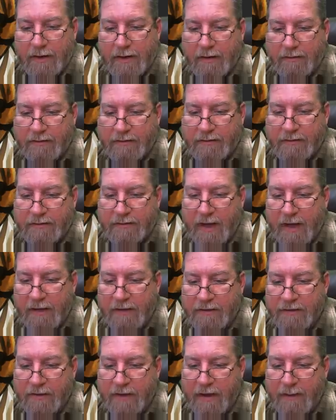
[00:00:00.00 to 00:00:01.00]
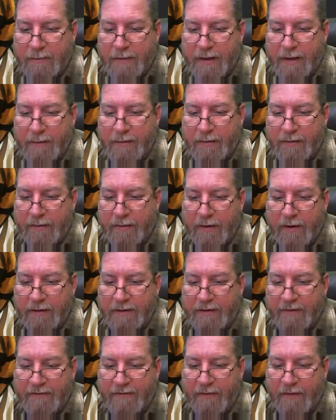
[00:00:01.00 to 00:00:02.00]
know, tigers are like people, they're all
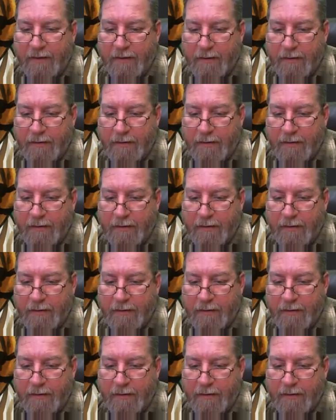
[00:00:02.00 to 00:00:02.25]
different.